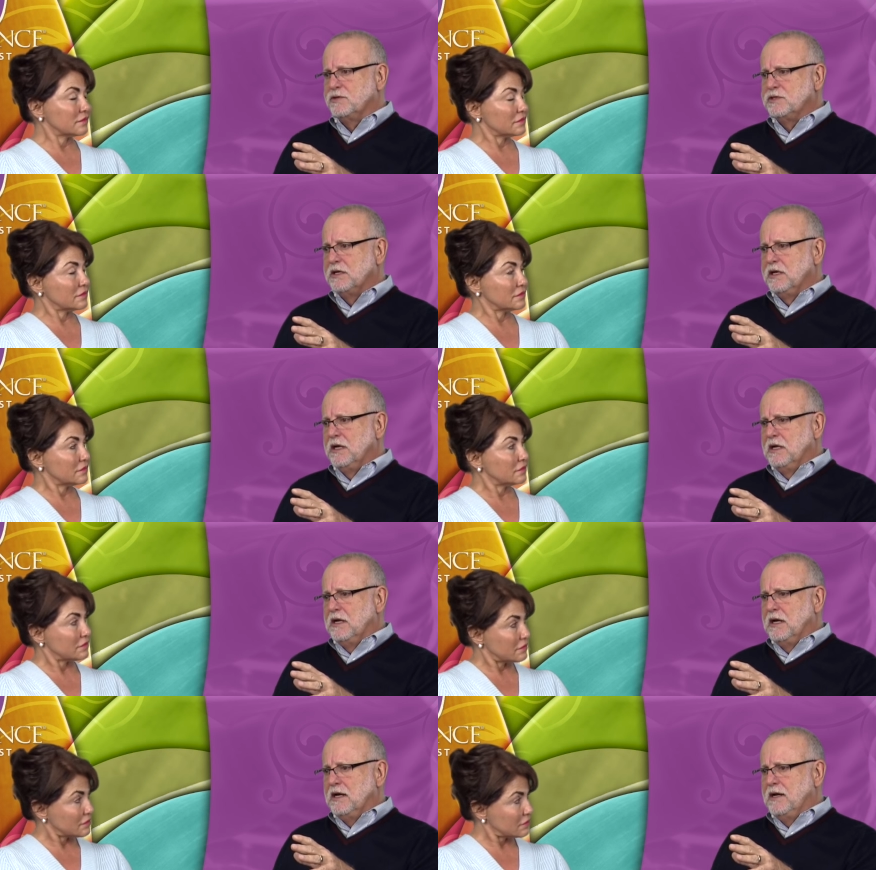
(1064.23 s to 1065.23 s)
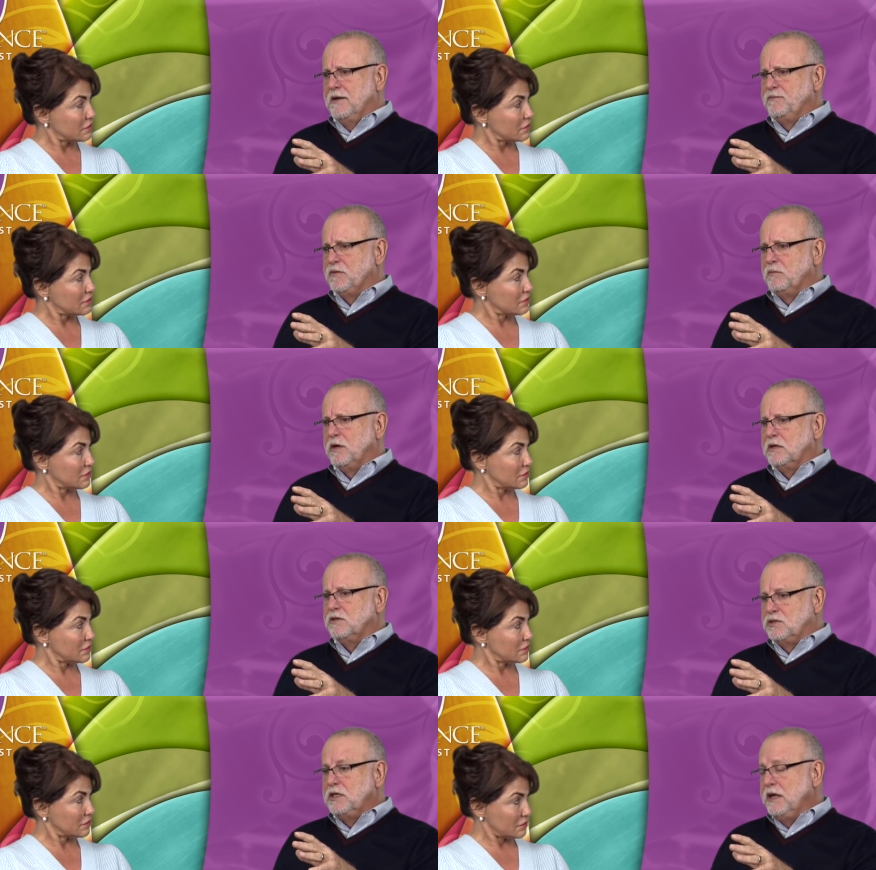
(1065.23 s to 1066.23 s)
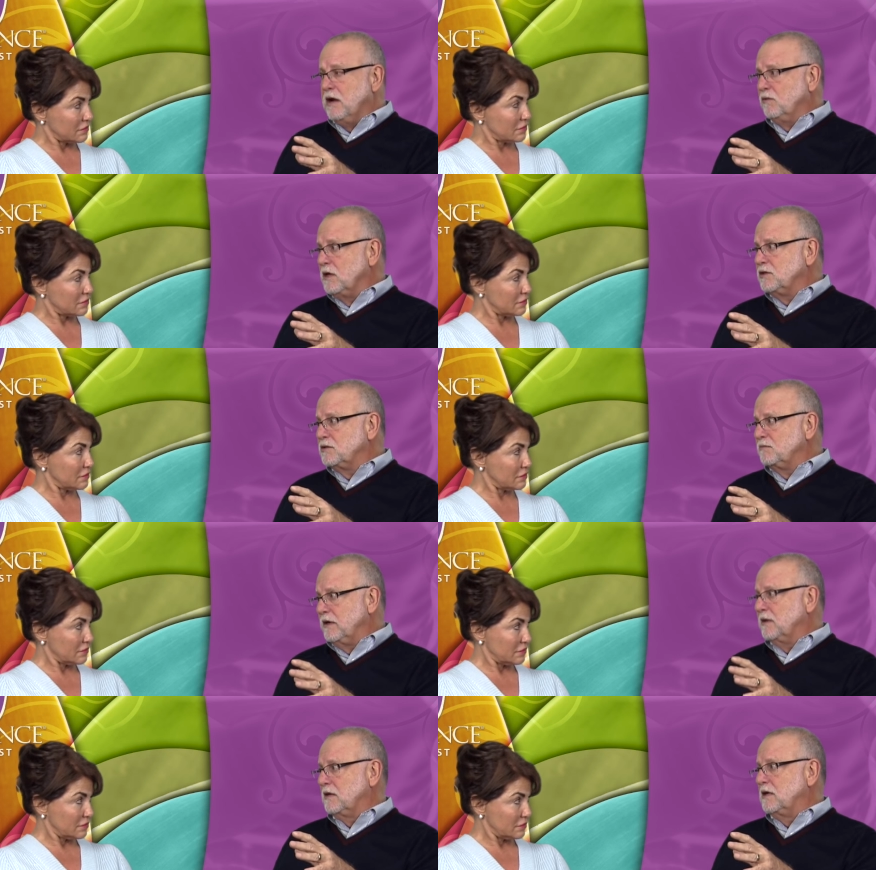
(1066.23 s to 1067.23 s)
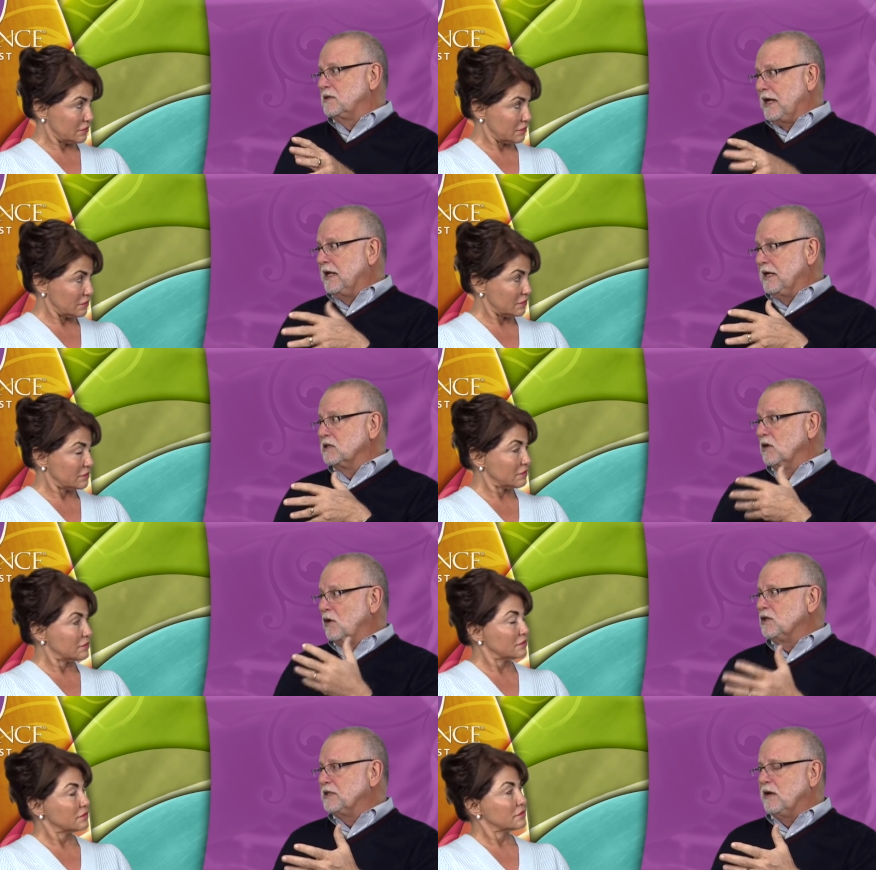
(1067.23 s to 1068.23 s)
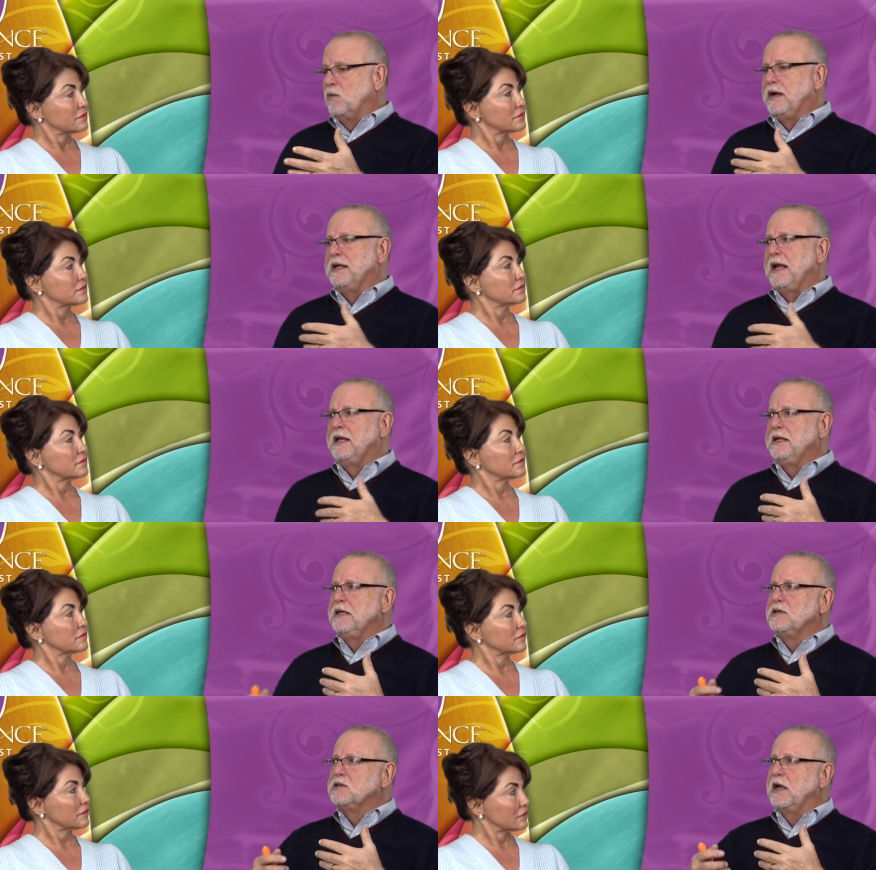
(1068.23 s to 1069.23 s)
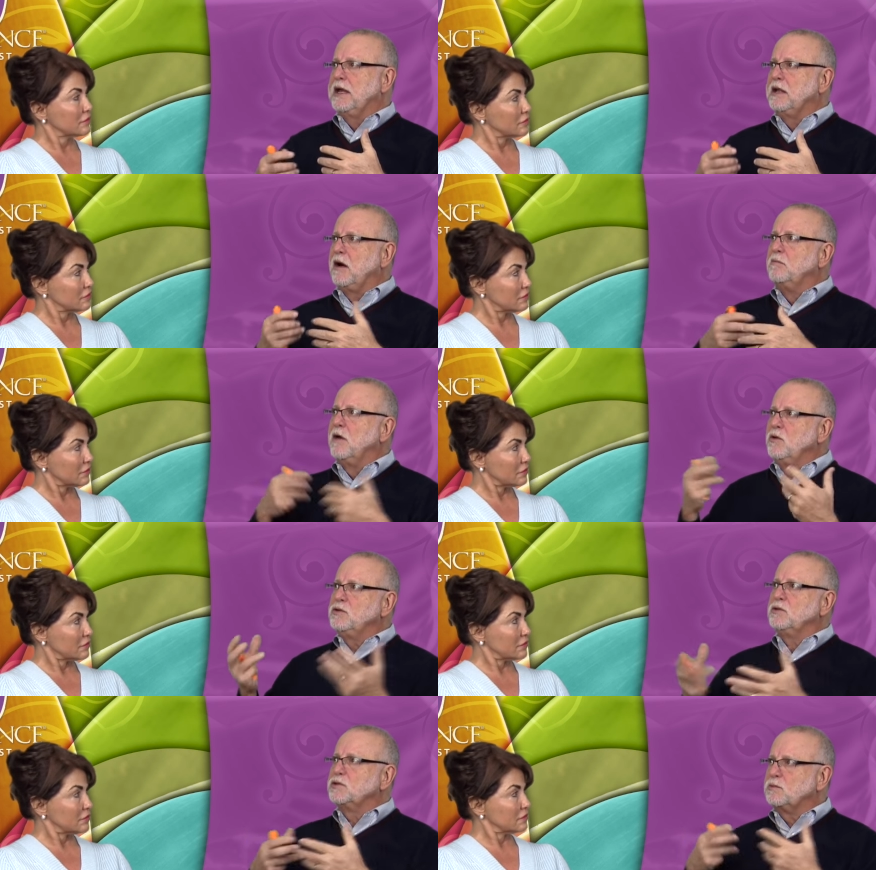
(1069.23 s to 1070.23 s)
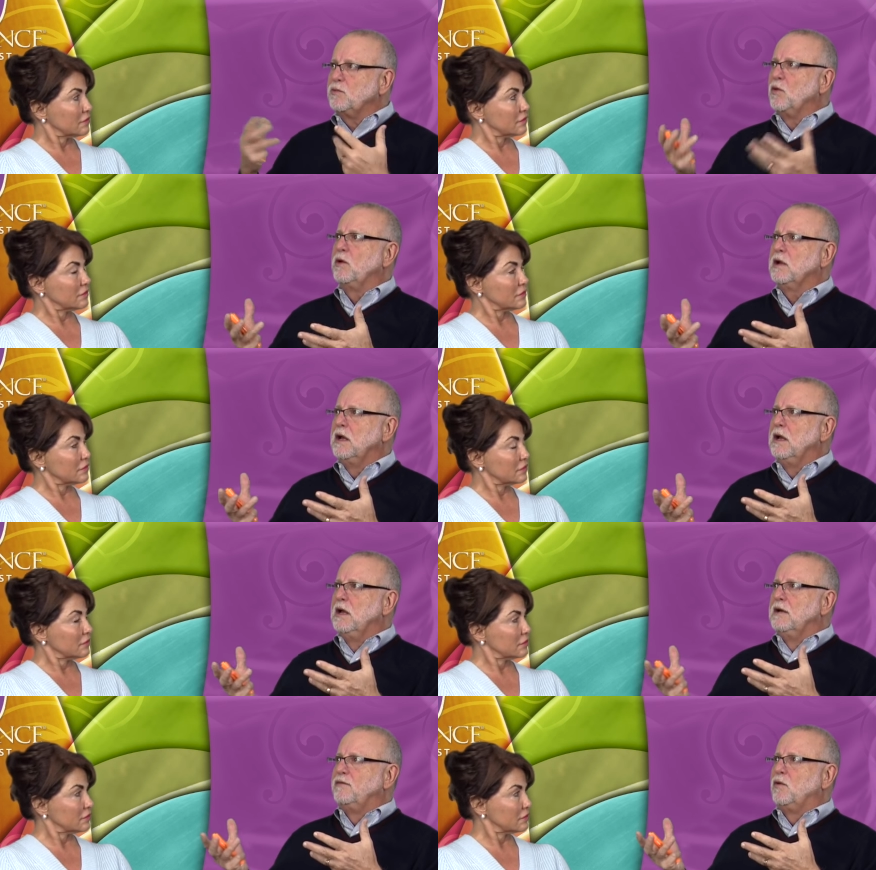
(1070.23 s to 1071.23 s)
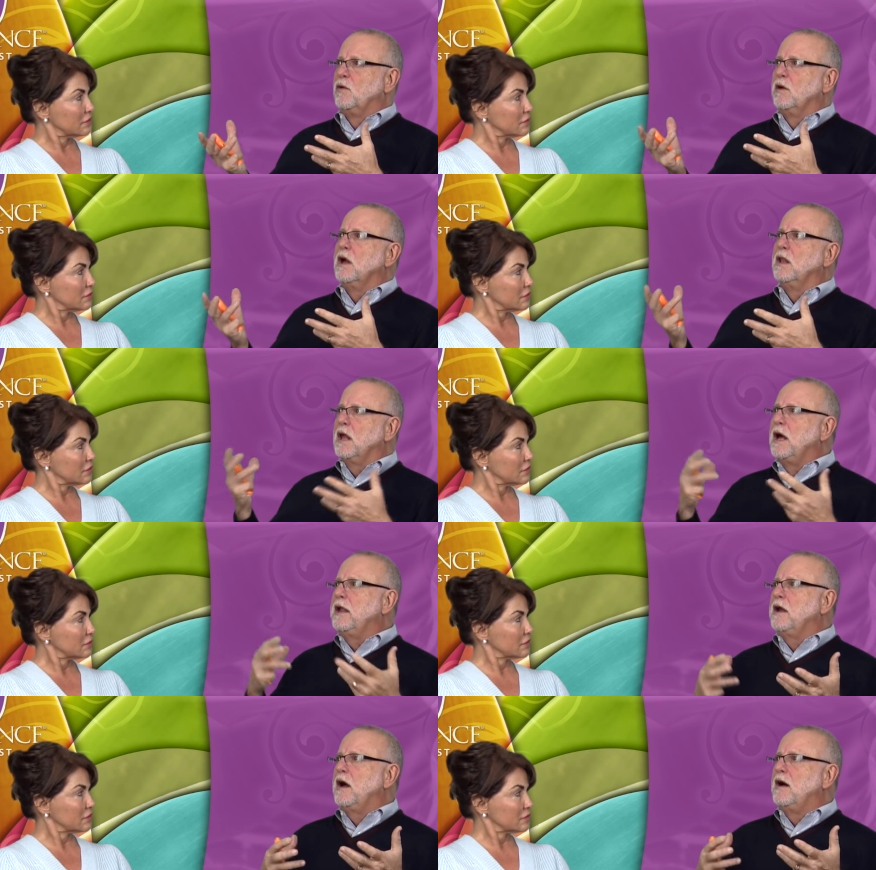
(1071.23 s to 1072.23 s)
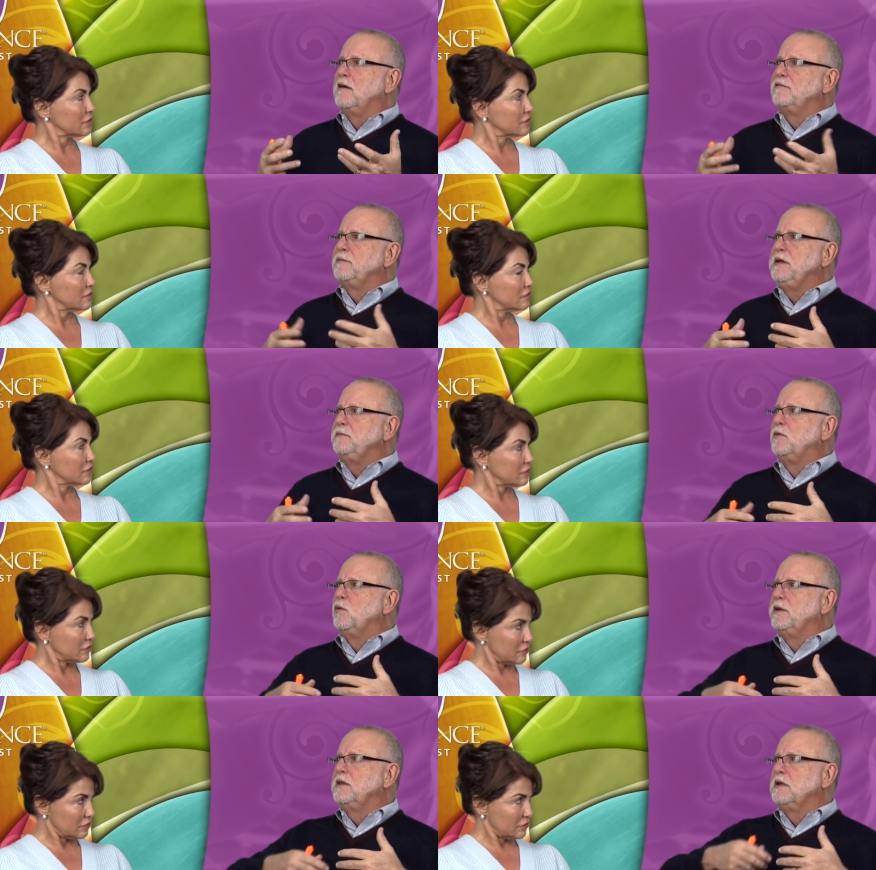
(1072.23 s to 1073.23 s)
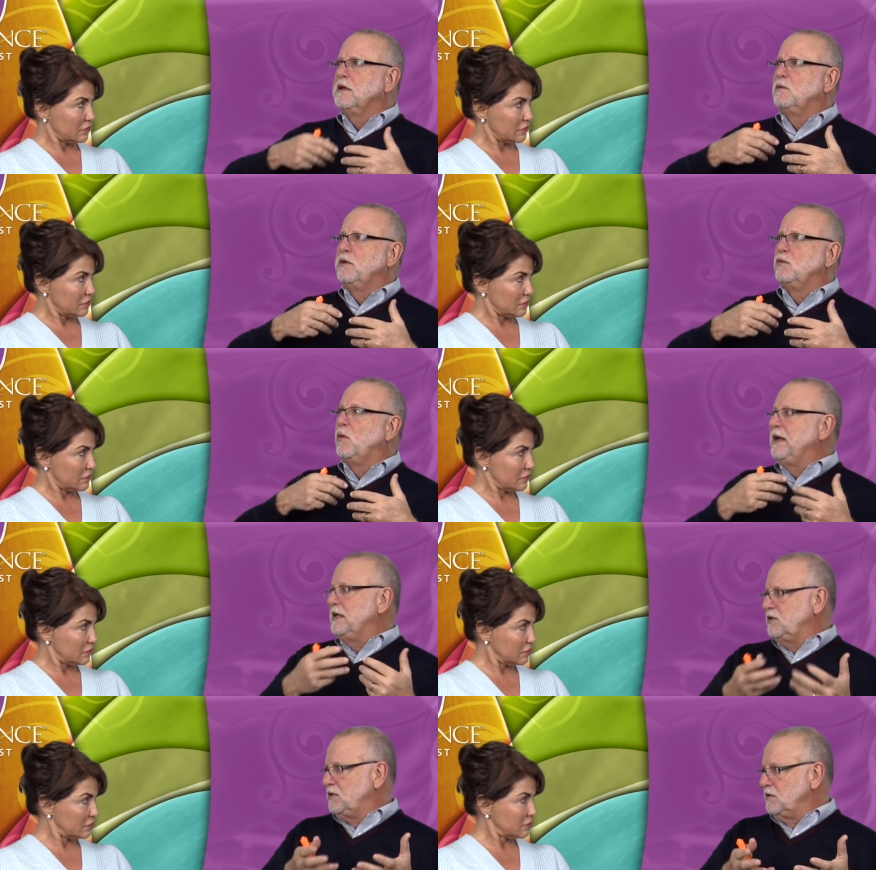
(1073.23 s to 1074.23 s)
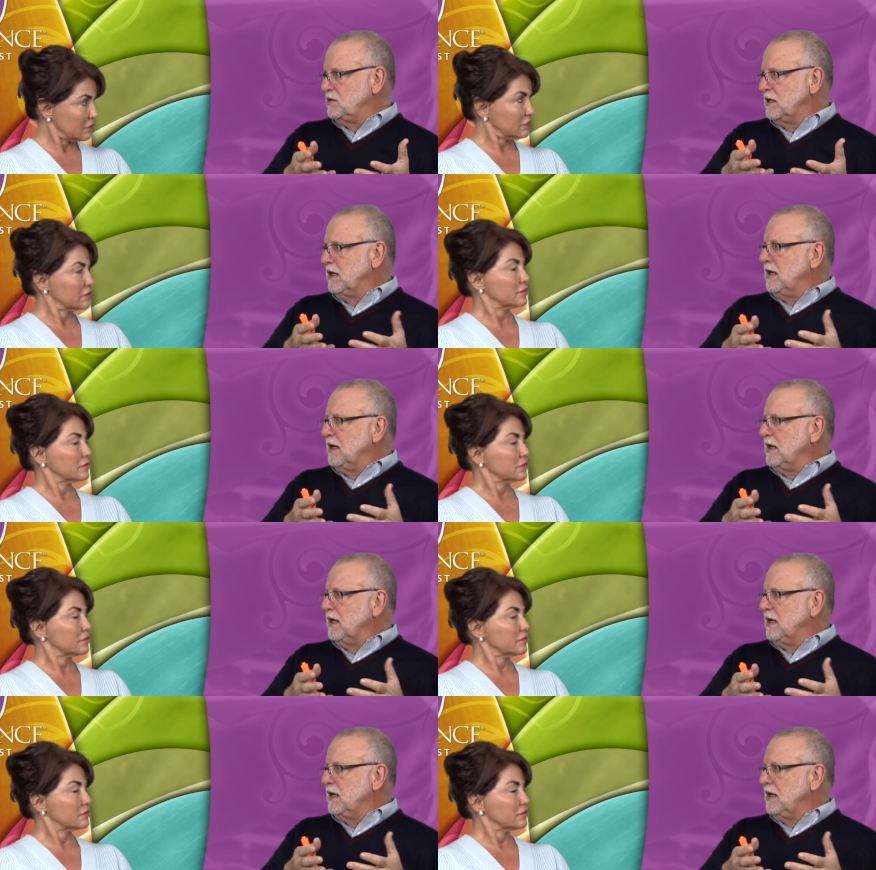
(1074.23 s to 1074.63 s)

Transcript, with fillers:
Speaker 1: surgeries. Mm-hmm uh, but she now runs marathons and has lost that weight and is an emotional support for a lot of people with with weight issues.